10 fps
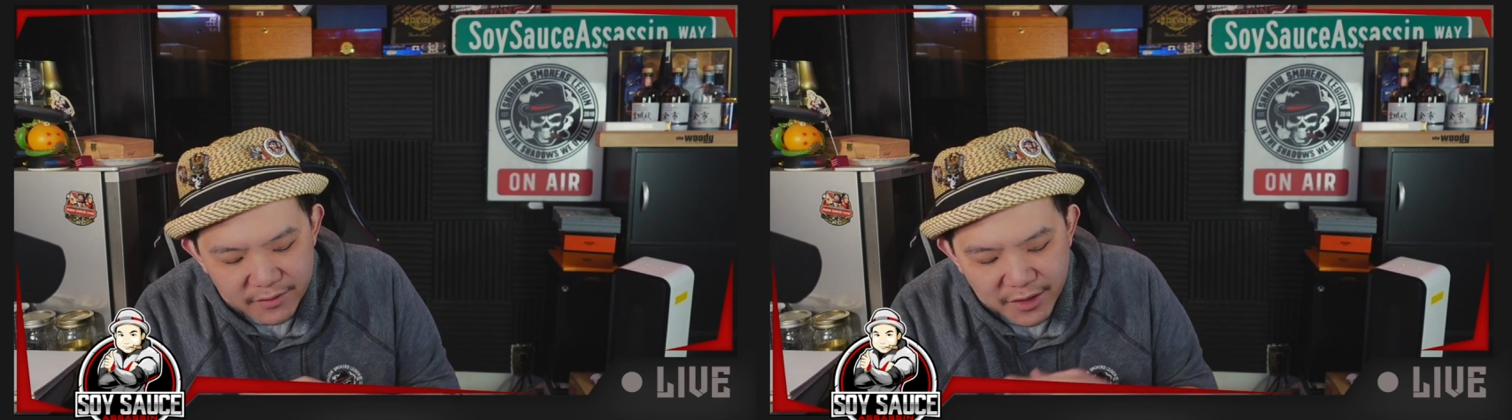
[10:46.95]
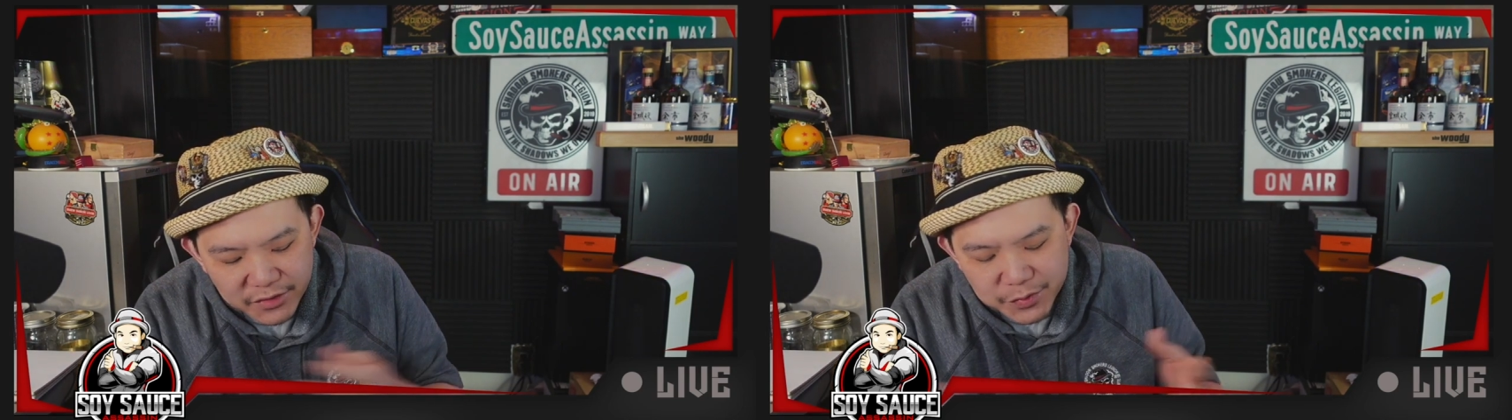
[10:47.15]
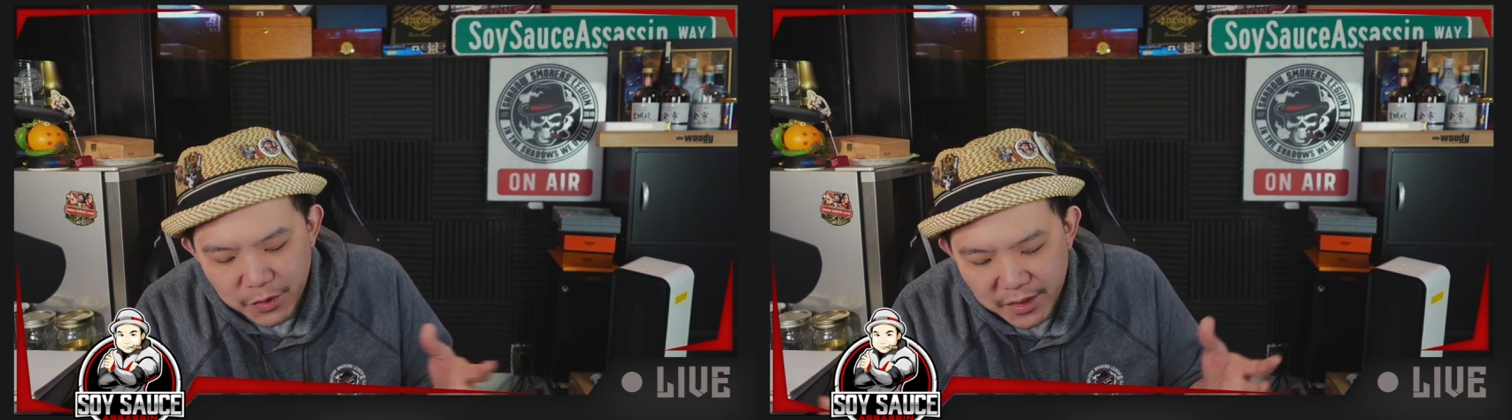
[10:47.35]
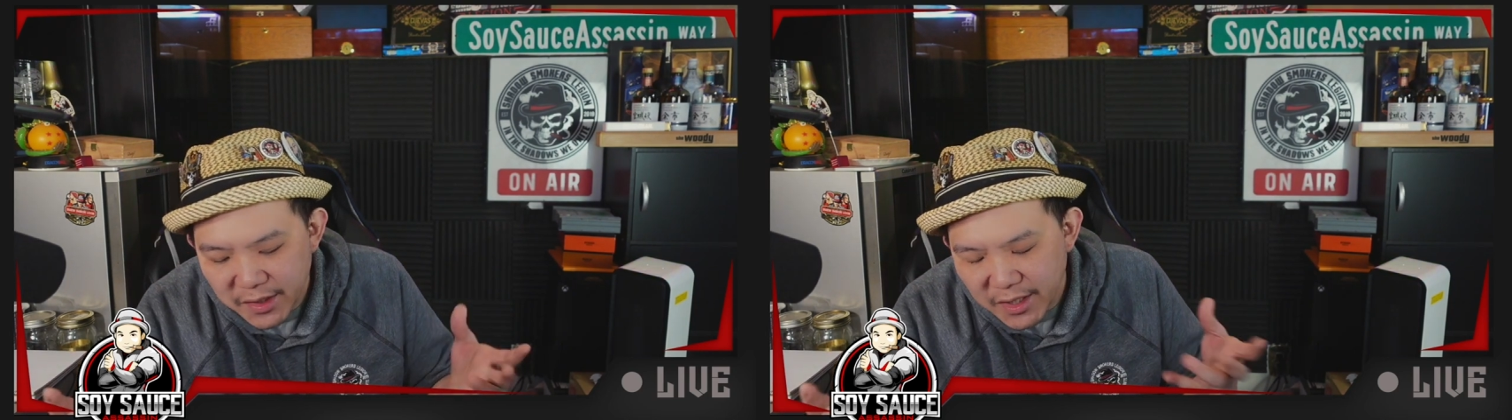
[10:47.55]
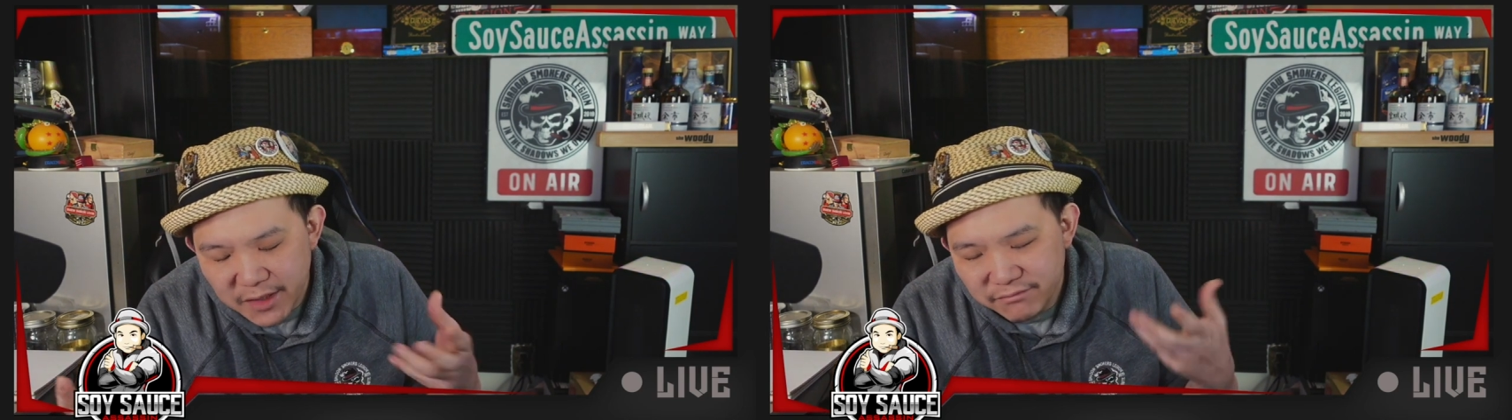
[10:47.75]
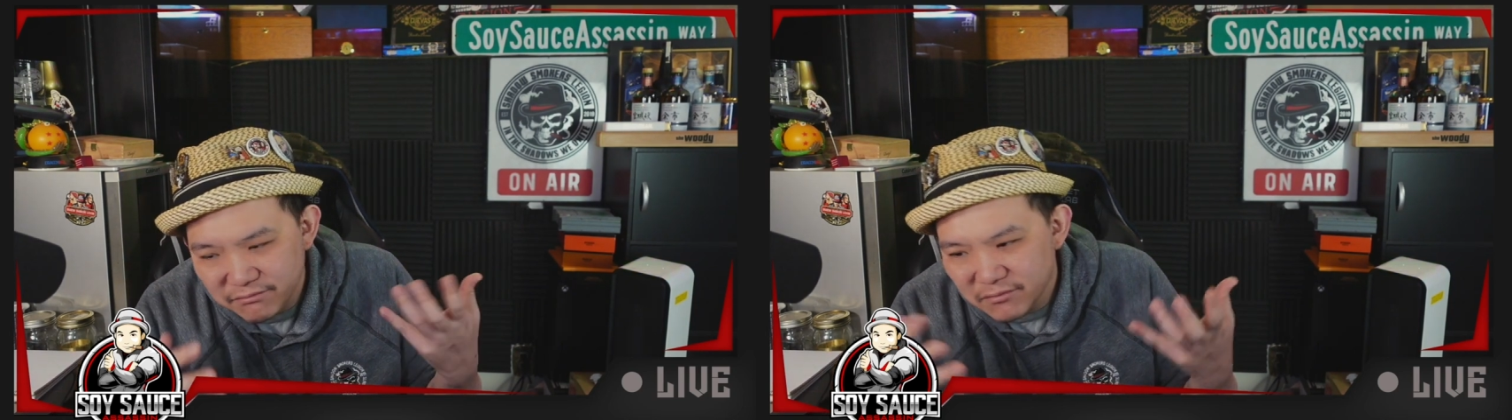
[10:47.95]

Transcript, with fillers: never smoke it again,